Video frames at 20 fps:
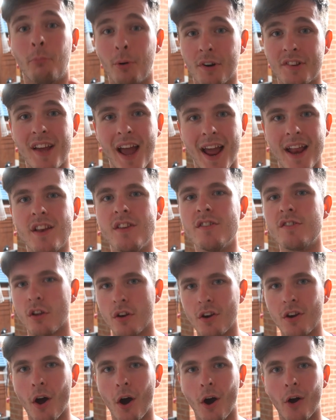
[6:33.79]
pretend to
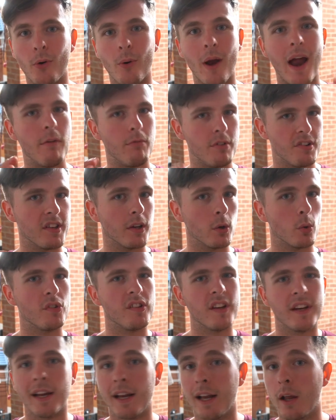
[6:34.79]
know every single
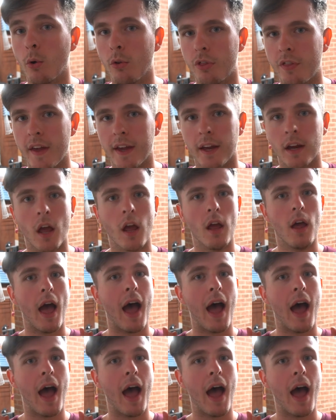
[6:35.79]
teeny little thing.